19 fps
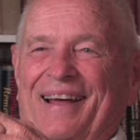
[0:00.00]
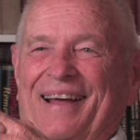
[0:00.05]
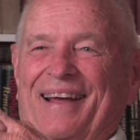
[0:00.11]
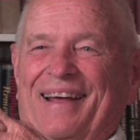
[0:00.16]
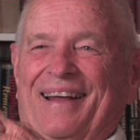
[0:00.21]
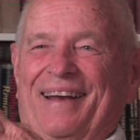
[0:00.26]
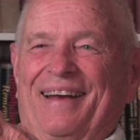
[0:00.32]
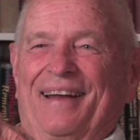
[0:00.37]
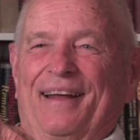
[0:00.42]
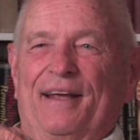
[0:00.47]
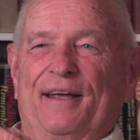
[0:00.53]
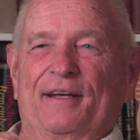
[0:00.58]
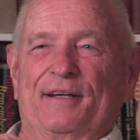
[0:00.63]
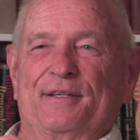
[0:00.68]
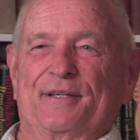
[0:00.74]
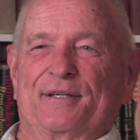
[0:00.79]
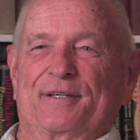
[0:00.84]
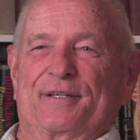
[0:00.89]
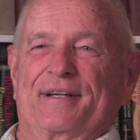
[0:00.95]
And
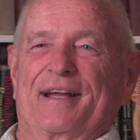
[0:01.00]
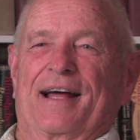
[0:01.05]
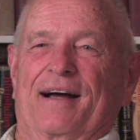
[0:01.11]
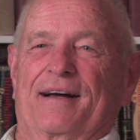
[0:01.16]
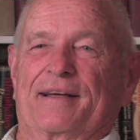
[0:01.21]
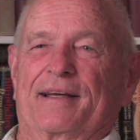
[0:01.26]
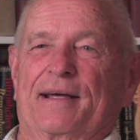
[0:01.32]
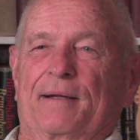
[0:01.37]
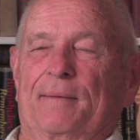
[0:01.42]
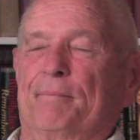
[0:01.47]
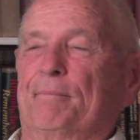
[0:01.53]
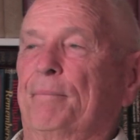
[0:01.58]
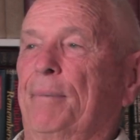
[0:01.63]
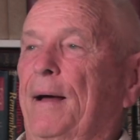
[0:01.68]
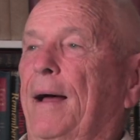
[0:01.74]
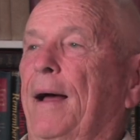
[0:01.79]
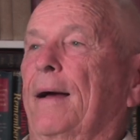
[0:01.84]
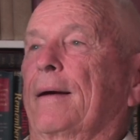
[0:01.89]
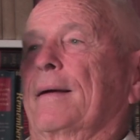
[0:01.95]
he's just now getting
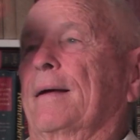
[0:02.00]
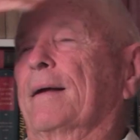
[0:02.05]
back.